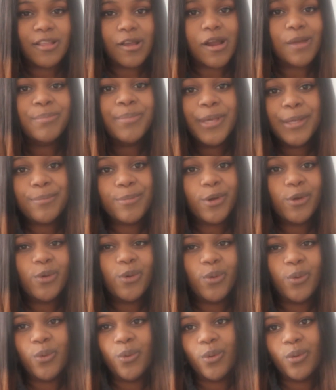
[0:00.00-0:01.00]
There are people
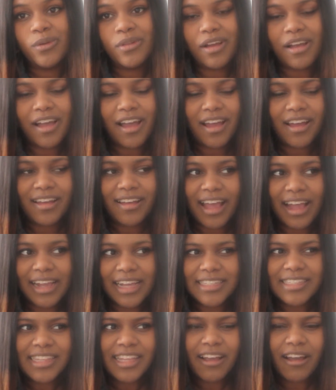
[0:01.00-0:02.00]
who, I
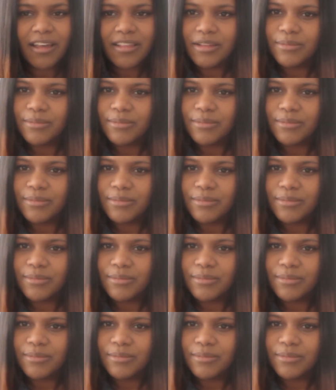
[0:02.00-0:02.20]
guess they call